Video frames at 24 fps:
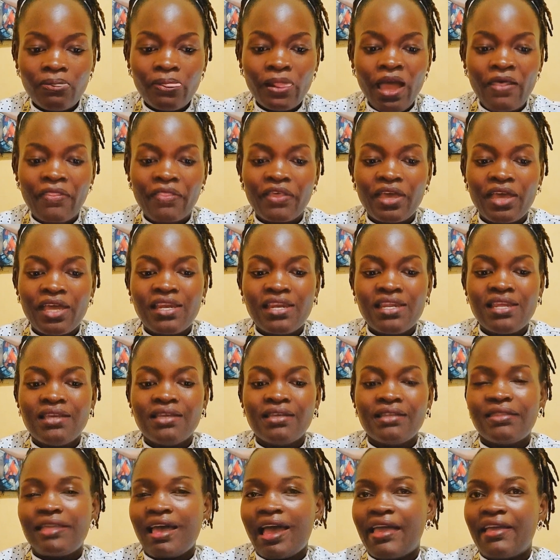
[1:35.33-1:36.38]
and then
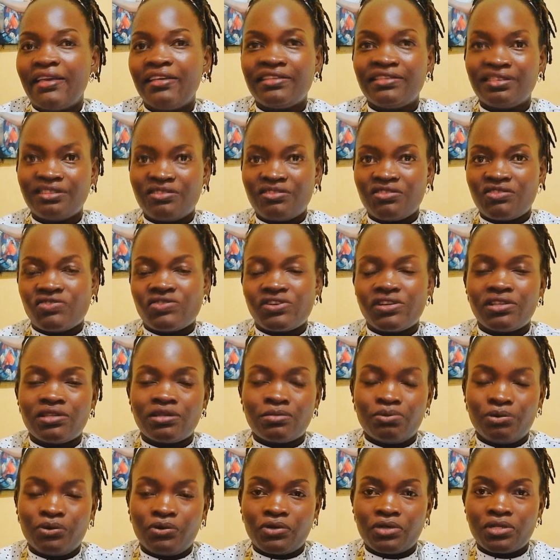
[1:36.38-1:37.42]
they're easy to
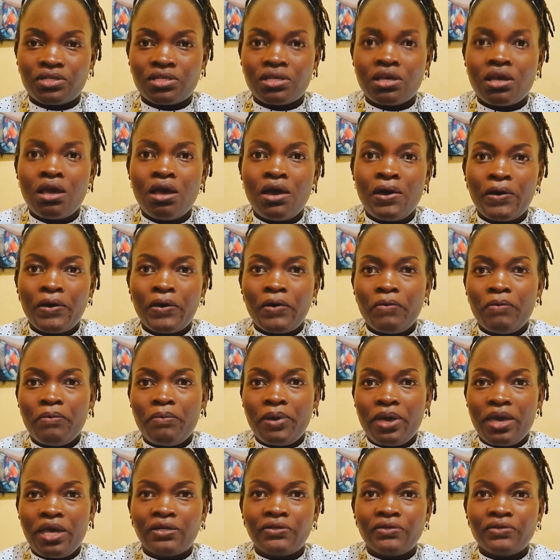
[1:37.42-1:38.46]
transport
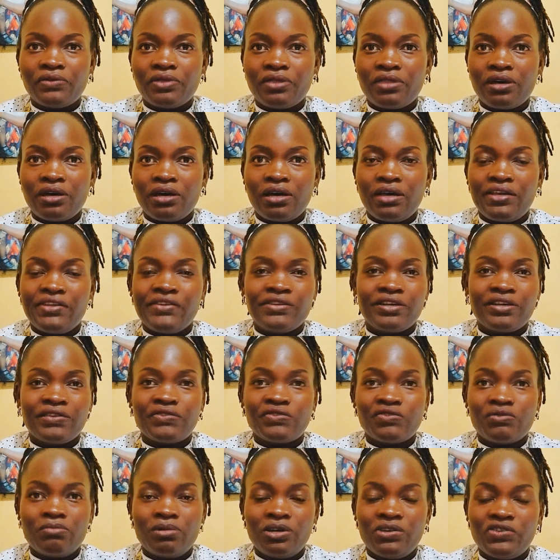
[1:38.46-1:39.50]
compared to the
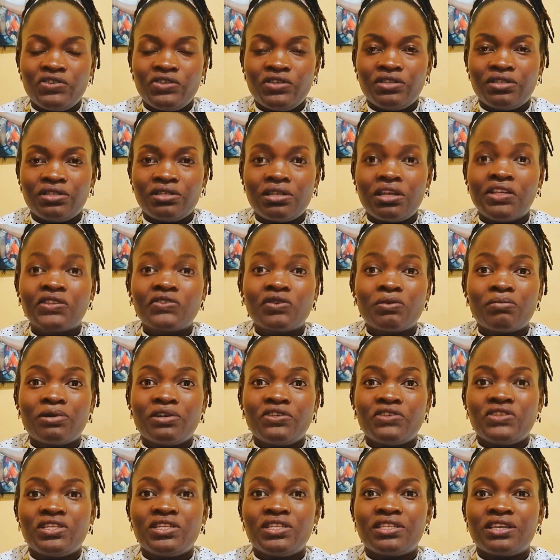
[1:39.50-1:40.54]
industrial machines. Industrial
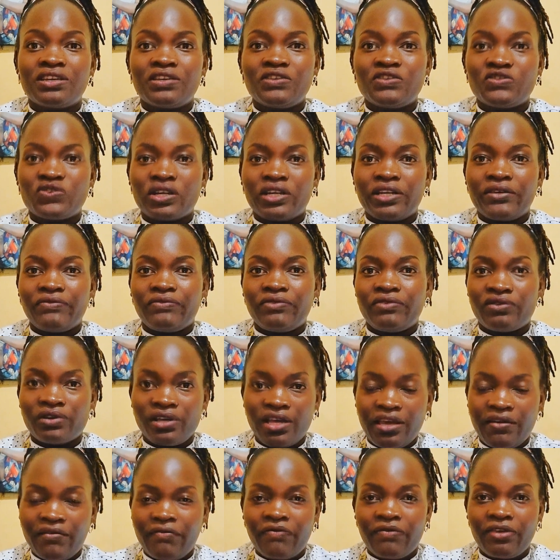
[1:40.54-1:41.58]
machines are usually very
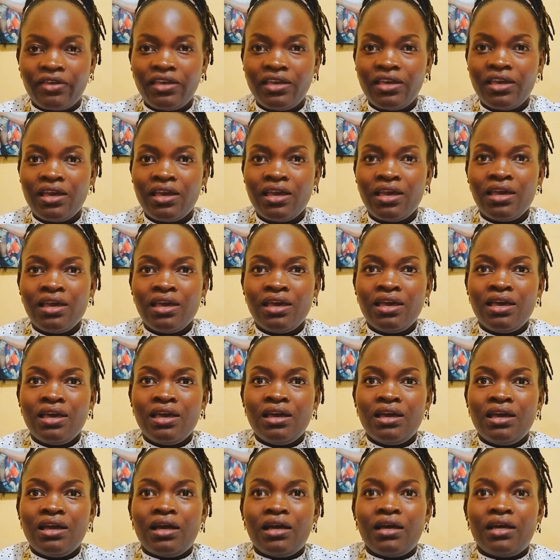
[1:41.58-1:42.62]
heavy,
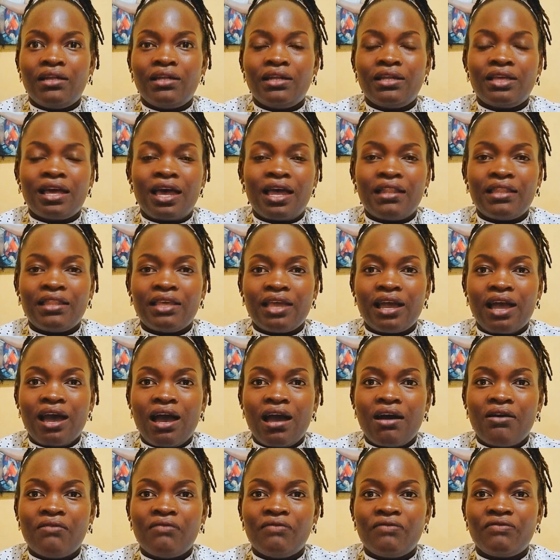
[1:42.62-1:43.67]
and they
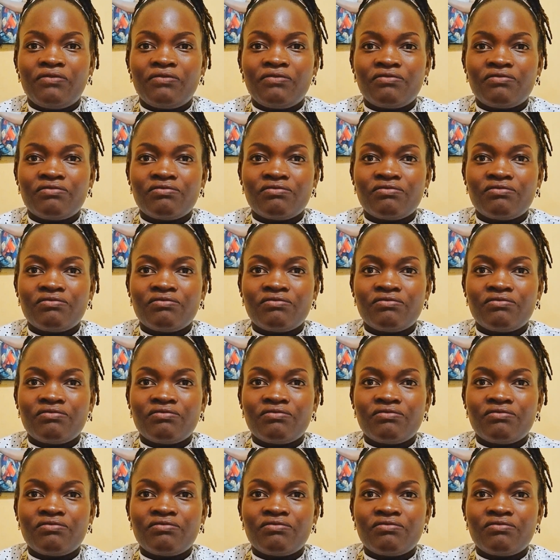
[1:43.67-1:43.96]
have